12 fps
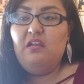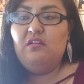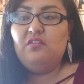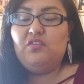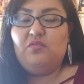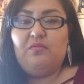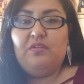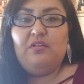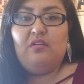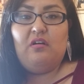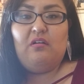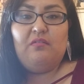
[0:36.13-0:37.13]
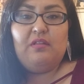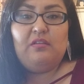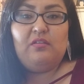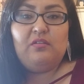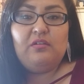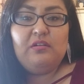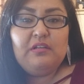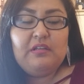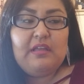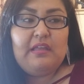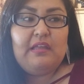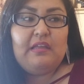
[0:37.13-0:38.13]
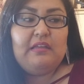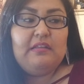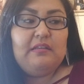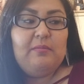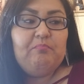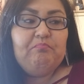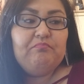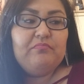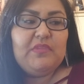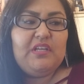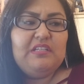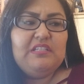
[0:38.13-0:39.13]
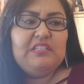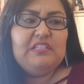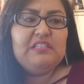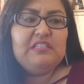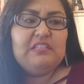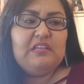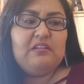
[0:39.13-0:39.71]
showing you how they look. And it's just